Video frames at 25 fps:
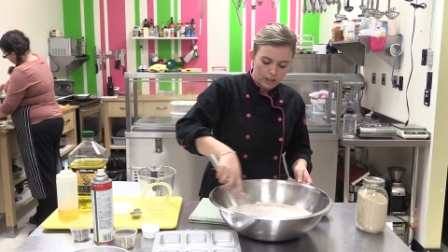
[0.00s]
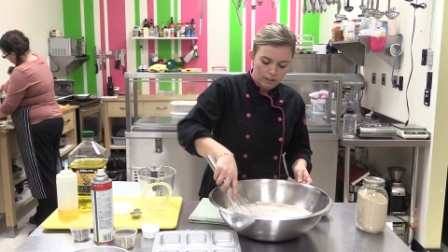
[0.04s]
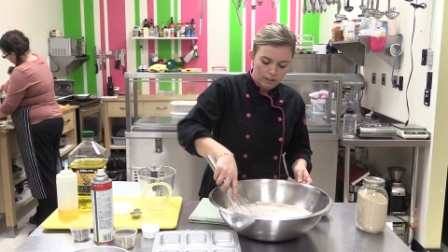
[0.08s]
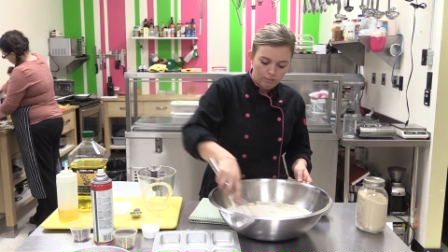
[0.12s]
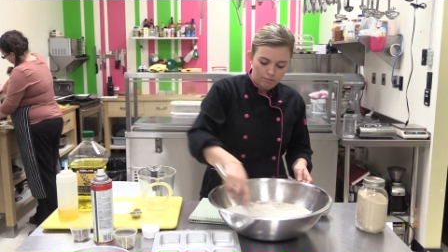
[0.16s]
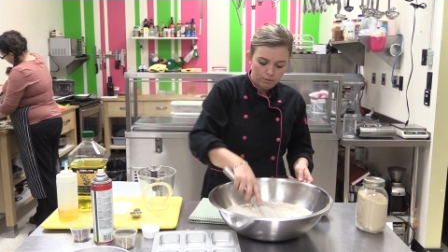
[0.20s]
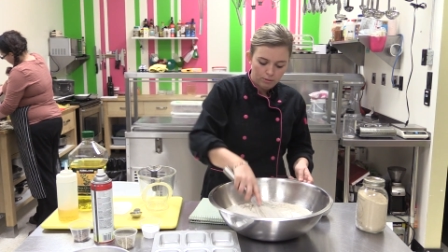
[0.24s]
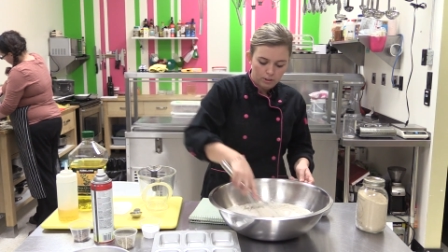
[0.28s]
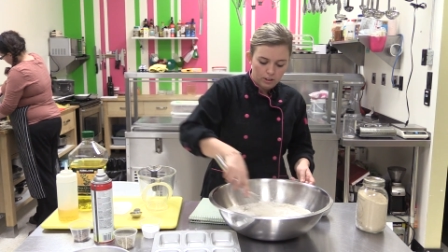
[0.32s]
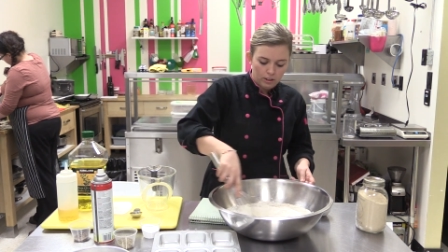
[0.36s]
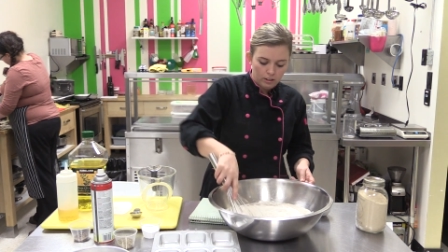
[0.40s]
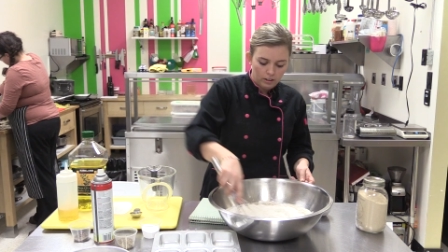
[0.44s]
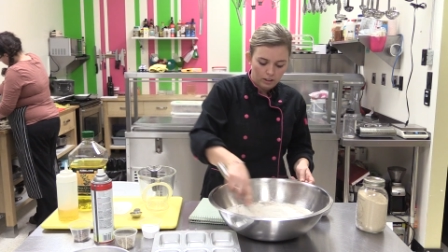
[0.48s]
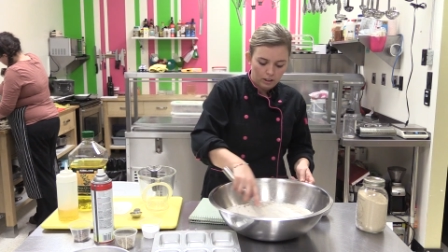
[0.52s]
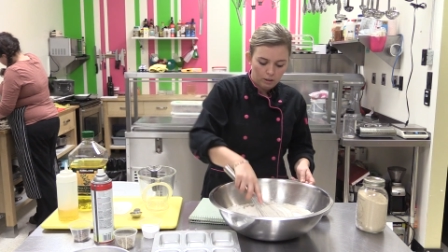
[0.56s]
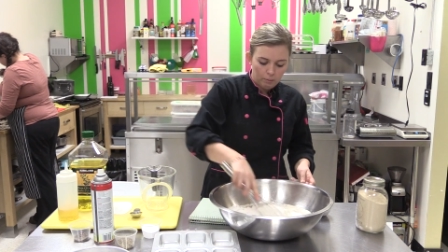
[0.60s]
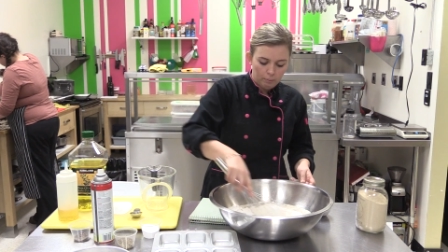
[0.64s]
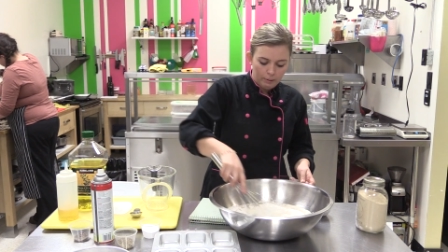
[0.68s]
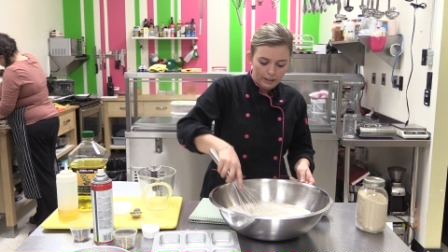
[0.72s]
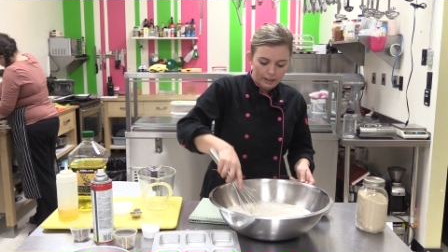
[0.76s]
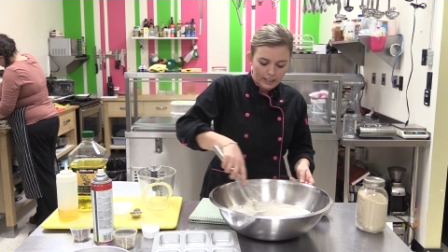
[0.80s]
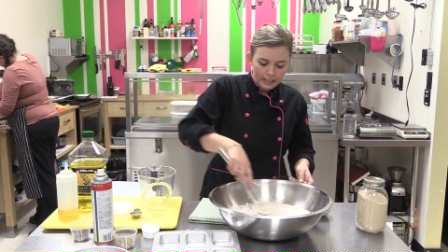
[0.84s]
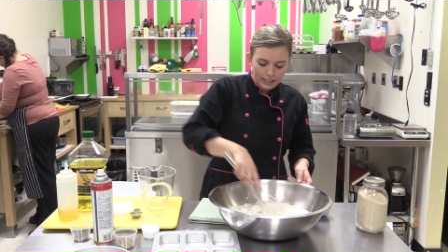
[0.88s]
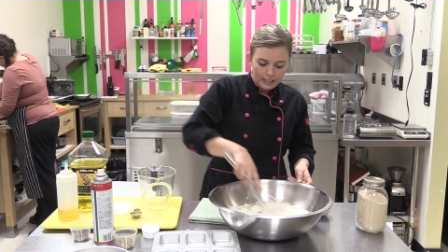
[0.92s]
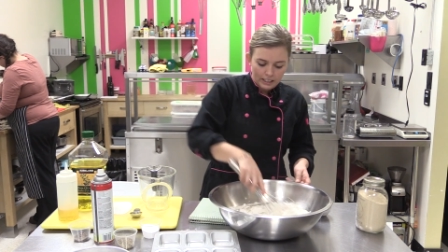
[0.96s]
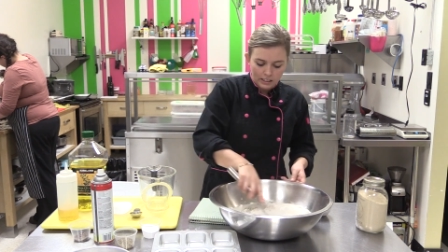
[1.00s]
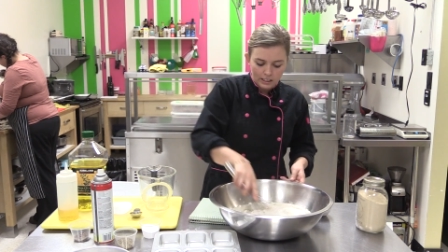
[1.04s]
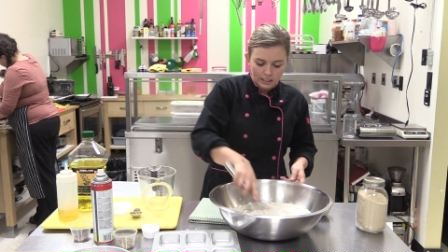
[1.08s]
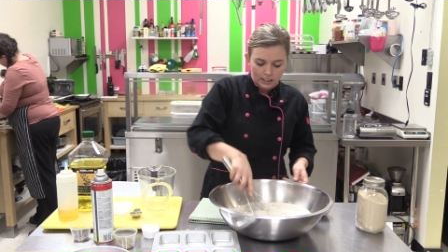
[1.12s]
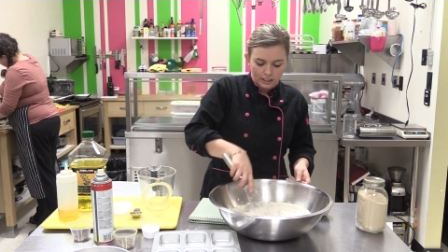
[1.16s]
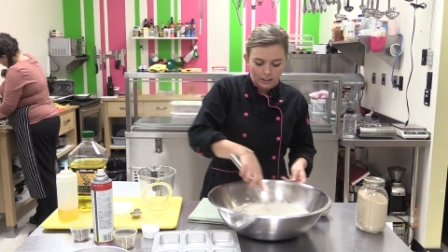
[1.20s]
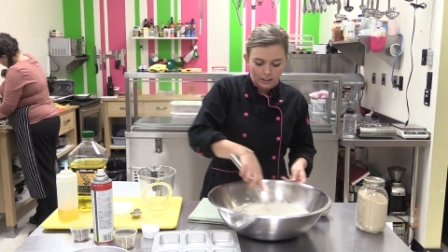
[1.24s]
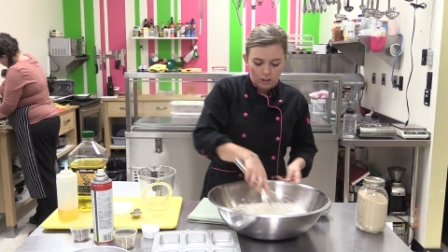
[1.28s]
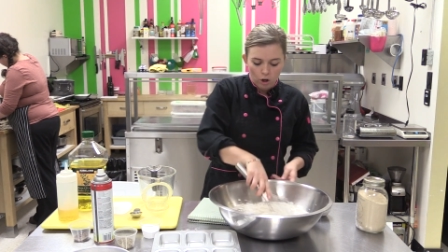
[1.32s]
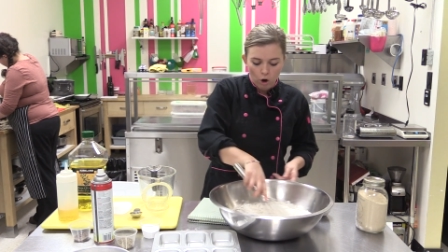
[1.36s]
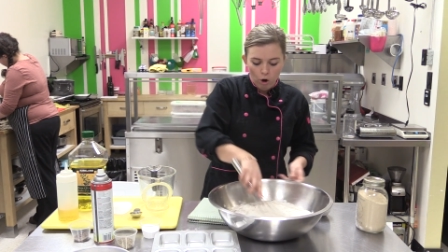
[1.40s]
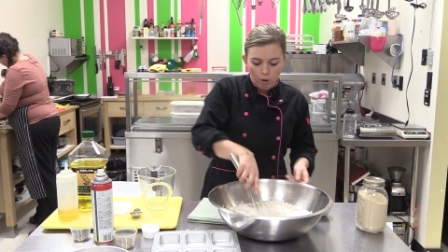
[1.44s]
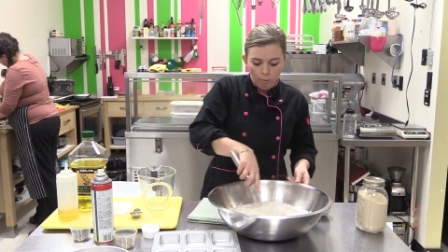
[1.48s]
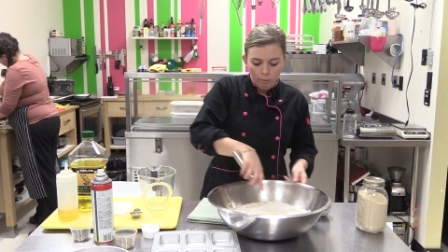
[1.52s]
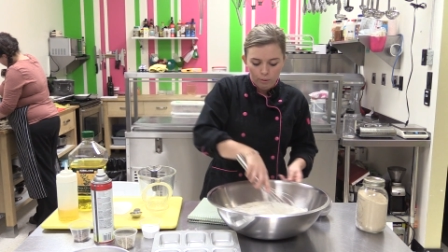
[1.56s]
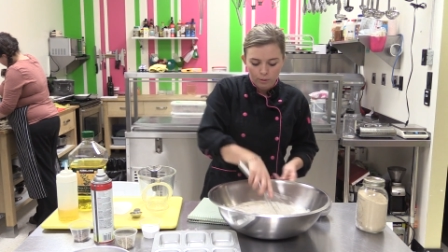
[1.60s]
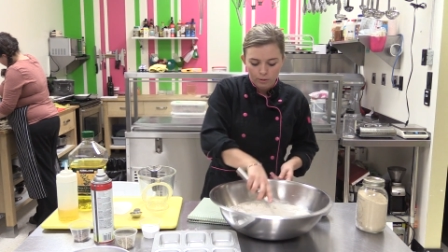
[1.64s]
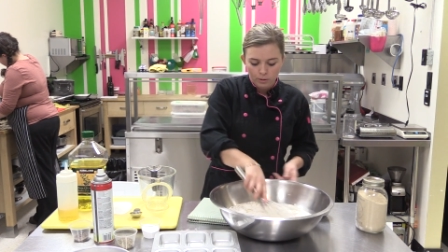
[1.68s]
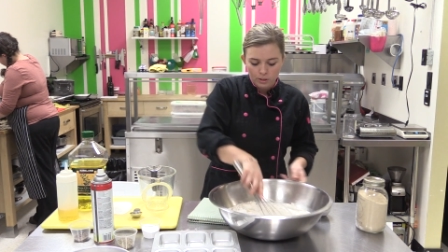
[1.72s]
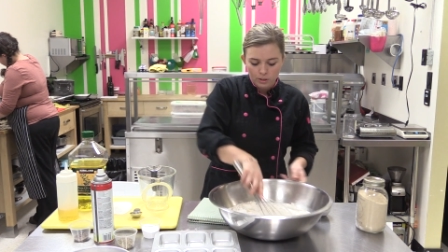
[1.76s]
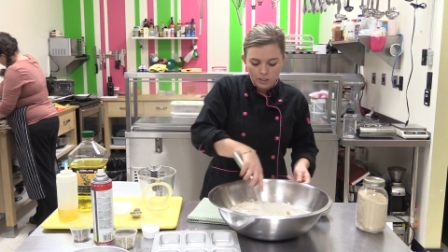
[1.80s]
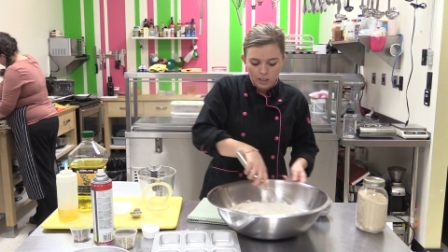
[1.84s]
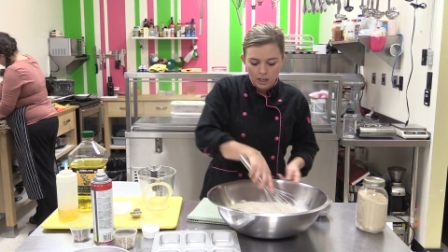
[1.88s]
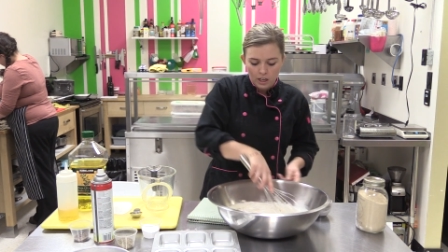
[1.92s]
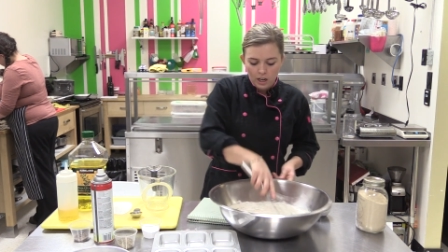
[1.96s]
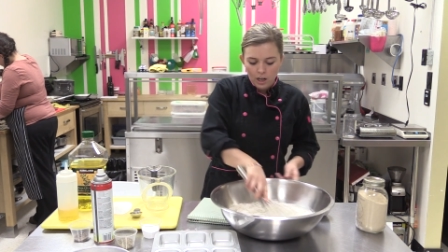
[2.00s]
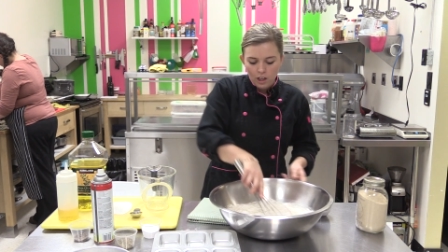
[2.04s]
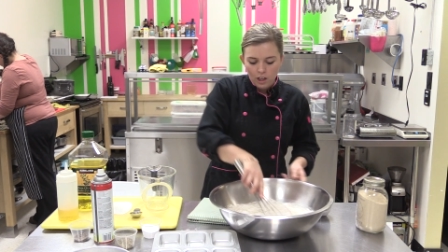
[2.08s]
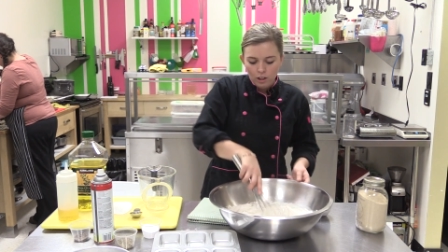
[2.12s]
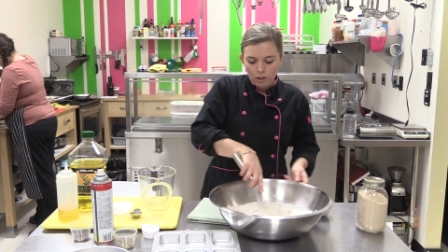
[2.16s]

it for a little bit until it almost